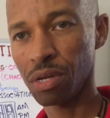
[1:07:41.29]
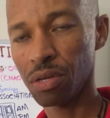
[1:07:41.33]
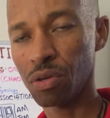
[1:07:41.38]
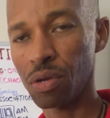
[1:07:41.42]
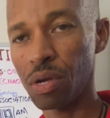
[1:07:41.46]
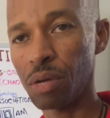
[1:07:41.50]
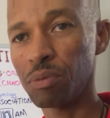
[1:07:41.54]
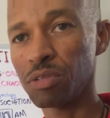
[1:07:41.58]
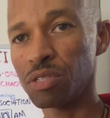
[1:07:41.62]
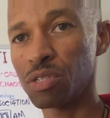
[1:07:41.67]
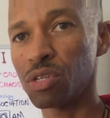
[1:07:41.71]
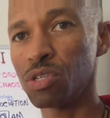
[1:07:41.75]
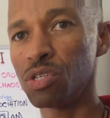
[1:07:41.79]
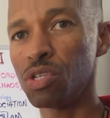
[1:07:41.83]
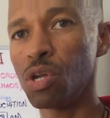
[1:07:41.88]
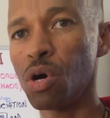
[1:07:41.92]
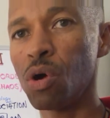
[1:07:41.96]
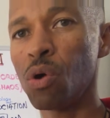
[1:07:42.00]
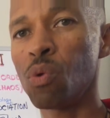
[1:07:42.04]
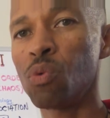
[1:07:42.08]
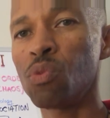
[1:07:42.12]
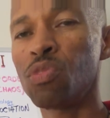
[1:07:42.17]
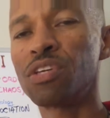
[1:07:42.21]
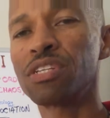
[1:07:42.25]
You're able to
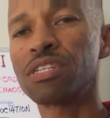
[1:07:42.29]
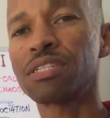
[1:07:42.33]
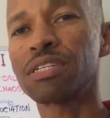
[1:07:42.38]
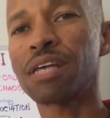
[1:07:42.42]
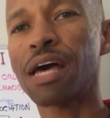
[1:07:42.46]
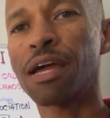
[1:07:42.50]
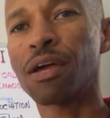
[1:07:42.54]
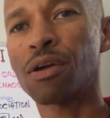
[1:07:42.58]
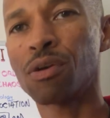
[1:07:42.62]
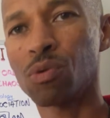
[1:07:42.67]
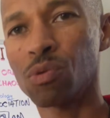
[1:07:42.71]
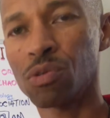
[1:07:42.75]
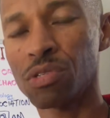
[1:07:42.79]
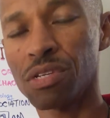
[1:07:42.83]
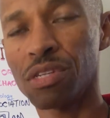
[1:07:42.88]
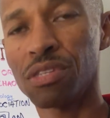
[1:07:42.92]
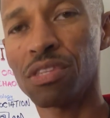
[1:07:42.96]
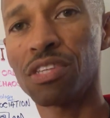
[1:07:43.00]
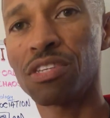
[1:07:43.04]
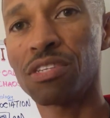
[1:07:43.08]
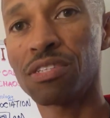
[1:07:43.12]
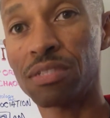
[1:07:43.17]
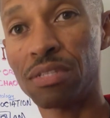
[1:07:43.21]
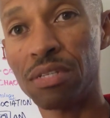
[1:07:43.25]
know the cycles
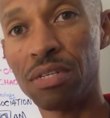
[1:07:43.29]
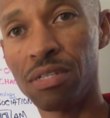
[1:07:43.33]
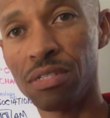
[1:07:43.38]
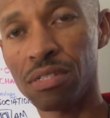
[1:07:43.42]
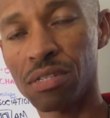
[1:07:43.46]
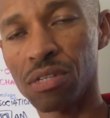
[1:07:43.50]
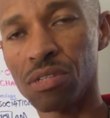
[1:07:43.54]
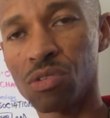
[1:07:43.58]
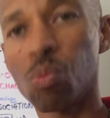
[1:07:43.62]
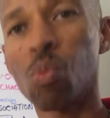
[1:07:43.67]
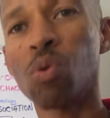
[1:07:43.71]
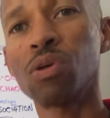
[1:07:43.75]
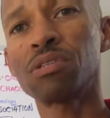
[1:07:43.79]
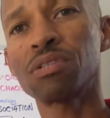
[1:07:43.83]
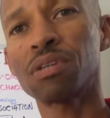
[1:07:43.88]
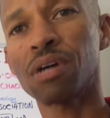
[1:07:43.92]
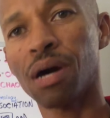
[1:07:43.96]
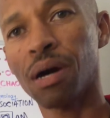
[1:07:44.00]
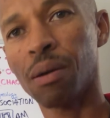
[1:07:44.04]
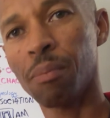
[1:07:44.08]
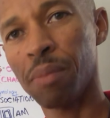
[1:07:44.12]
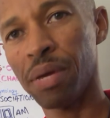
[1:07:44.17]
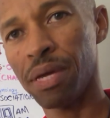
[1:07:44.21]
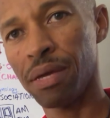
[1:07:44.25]
and the seasons, what's
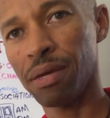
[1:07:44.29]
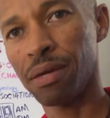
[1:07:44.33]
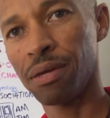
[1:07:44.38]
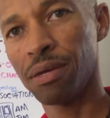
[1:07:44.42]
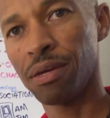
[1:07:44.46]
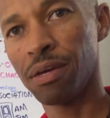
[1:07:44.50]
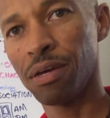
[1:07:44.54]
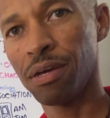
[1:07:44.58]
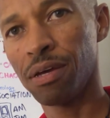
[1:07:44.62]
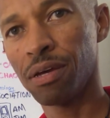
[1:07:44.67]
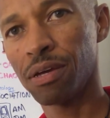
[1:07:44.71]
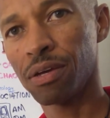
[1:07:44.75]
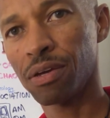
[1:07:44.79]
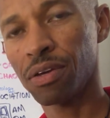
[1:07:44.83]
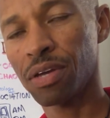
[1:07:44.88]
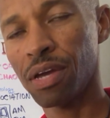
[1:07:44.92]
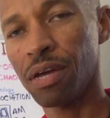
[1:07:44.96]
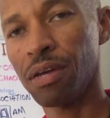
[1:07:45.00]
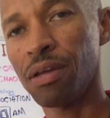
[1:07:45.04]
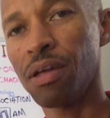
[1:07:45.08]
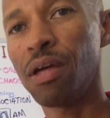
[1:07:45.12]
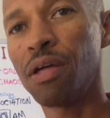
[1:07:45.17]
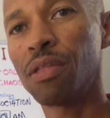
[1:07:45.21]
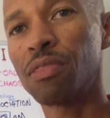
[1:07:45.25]
coming,
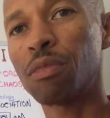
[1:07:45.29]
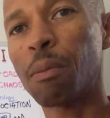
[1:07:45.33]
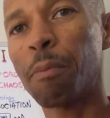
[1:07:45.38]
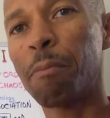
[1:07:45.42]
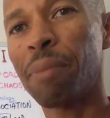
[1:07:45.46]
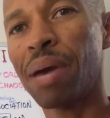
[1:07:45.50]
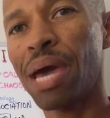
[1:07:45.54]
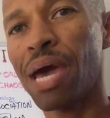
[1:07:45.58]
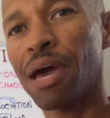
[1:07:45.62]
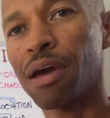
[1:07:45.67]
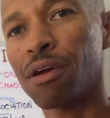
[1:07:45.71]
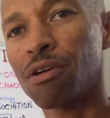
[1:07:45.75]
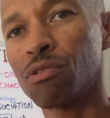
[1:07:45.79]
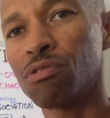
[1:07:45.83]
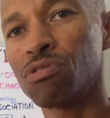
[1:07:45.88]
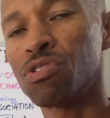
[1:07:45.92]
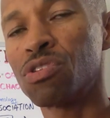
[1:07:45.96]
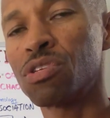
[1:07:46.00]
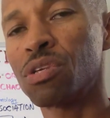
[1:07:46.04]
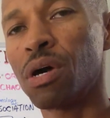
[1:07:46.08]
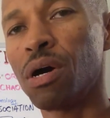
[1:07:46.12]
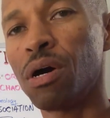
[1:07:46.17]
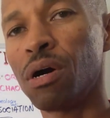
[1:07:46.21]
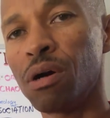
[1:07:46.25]
okay? The
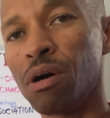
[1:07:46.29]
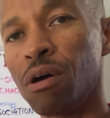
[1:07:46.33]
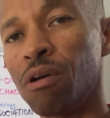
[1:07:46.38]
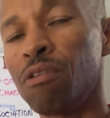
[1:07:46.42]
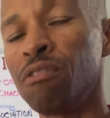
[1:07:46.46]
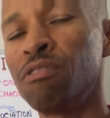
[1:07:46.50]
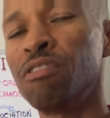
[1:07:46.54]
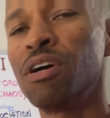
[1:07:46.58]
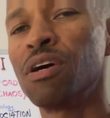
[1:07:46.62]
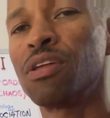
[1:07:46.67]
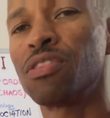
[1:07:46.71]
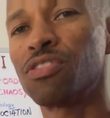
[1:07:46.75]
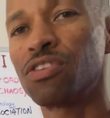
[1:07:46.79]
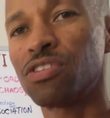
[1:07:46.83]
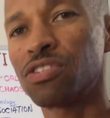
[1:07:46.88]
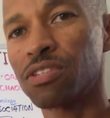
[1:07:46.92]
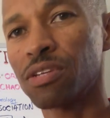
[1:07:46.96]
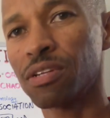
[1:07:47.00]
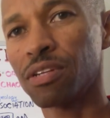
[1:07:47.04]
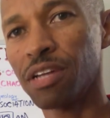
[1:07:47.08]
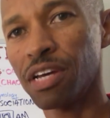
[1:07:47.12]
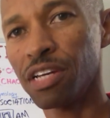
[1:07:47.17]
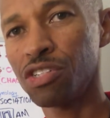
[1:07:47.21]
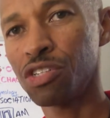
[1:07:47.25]
patterns of the
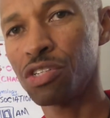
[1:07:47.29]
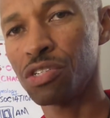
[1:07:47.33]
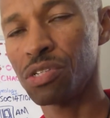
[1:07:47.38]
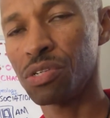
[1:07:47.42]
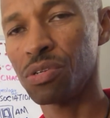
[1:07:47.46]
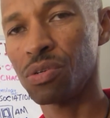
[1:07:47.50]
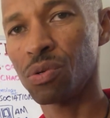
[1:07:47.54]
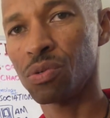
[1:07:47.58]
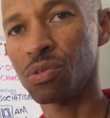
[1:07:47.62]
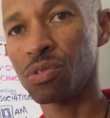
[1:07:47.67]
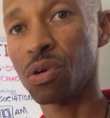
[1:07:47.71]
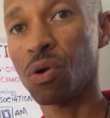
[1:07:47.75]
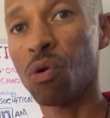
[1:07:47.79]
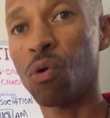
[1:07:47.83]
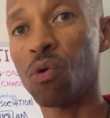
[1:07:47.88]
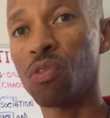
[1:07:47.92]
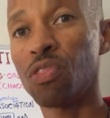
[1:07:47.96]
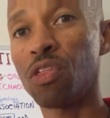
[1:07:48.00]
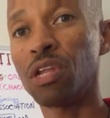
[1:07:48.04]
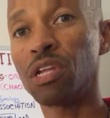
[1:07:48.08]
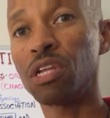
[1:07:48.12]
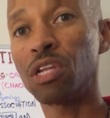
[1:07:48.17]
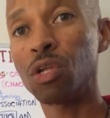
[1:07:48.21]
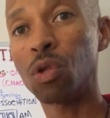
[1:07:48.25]
celestials or
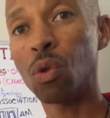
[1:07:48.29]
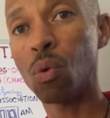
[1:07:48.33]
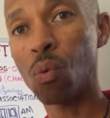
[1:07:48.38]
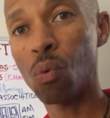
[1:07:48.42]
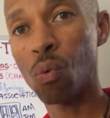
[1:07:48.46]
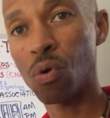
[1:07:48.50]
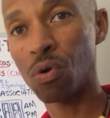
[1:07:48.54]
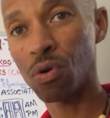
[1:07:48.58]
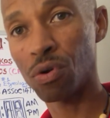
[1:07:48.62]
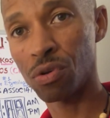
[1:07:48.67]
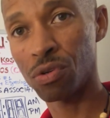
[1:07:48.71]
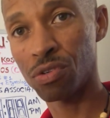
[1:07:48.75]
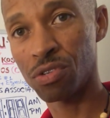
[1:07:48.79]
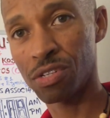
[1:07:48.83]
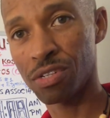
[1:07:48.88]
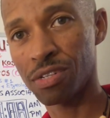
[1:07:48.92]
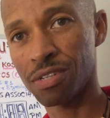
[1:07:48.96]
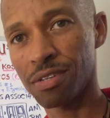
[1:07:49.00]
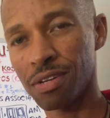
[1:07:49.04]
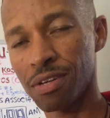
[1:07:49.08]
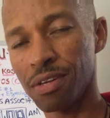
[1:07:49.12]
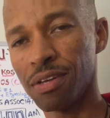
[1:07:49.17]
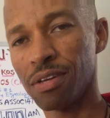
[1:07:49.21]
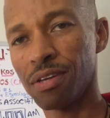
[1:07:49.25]
the
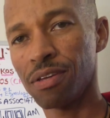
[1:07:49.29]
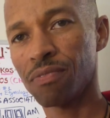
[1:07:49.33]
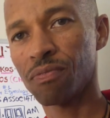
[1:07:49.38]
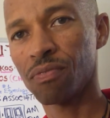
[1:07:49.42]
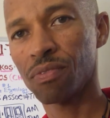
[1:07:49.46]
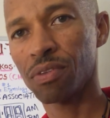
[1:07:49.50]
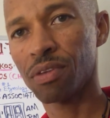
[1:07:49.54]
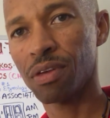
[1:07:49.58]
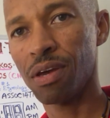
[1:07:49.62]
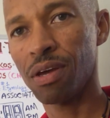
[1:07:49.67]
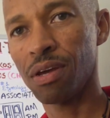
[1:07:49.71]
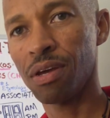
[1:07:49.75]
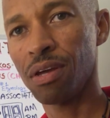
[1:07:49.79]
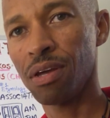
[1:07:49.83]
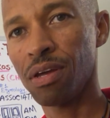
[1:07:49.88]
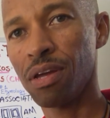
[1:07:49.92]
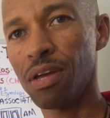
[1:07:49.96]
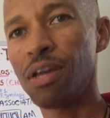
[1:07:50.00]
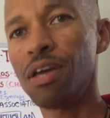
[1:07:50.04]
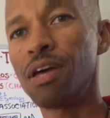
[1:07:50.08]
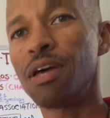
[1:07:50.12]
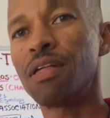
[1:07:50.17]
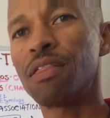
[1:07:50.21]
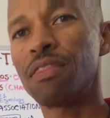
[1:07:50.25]
lords, okay?
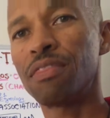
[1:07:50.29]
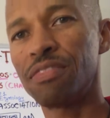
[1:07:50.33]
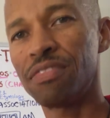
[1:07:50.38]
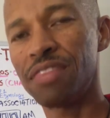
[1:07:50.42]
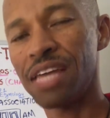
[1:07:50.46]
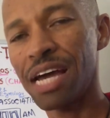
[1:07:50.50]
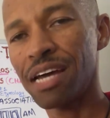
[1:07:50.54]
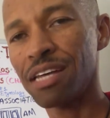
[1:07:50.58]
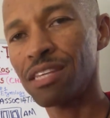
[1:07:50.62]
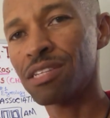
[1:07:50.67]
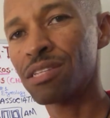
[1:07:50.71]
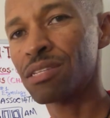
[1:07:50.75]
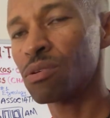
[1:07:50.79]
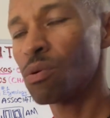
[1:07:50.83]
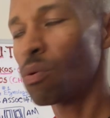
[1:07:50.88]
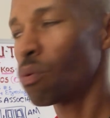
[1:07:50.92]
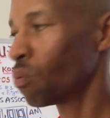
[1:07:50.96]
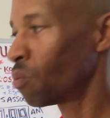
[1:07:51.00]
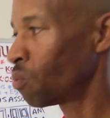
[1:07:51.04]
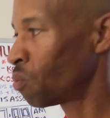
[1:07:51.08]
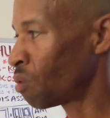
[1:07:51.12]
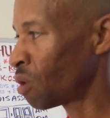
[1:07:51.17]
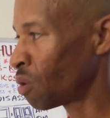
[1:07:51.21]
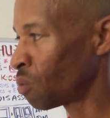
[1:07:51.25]
That's
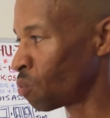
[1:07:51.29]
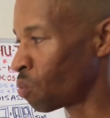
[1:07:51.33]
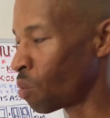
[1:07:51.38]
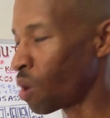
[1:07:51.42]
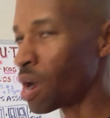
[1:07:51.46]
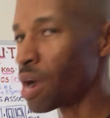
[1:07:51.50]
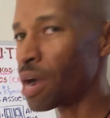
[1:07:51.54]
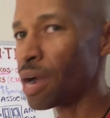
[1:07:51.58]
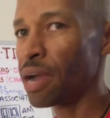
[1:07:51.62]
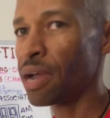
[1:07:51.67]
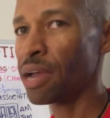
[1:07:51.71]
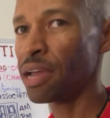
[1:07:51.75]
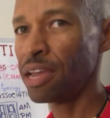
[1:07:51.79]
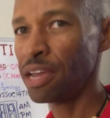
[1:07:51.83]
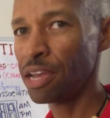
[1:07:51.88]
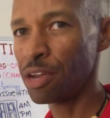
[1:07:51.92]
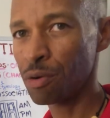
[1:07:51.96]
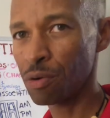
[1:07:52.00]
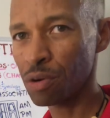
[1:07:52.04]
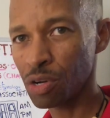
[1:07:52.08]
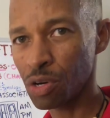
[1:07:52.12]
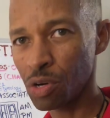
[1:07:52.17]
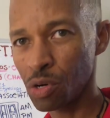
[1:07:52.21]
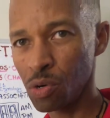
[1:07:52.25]
why
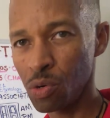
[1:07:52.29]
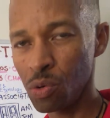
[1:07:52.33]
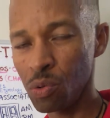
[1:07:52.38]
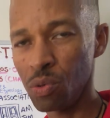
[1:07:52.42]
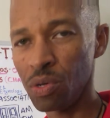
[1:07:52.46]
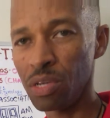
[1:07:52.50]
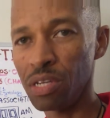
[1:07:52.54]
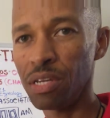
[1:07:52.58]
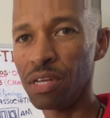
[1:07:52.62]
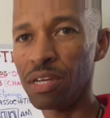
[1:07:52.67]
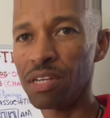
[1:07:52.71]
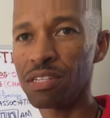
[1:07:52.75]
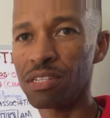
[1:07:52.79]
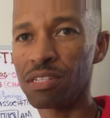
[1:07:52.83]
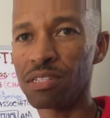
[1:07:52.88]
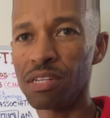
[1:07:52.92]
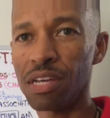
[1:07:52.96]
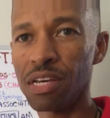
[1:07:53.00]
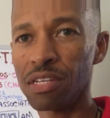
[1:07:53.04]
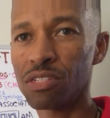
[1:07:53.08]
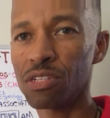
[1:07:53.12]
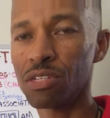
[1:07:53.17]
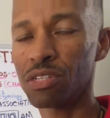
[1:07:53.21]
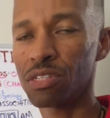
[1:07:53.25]
Herukhuti is
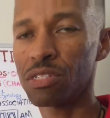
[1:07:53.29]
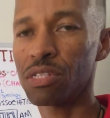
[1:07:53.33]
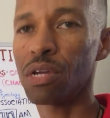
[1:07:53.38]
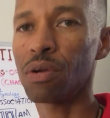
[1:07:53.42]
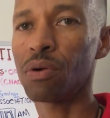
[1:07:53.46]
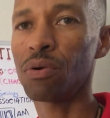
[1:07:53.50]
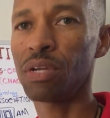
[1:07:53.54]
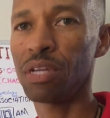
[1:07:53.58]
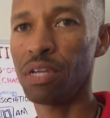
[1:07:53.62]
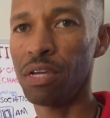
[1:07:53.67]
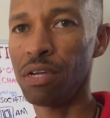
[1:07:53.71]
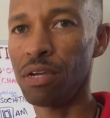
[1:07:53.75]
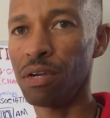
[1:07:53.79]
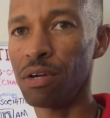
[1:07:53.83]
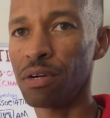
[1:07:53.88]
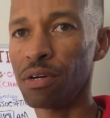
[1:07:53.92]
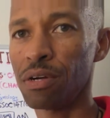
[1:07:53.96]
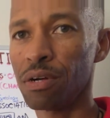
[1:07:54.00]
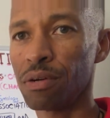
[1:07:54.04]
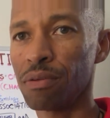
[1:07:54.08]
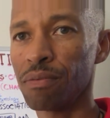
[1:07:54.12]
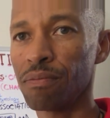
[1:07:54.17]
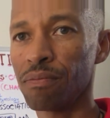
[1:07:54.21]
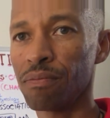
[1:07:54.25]
necessary here,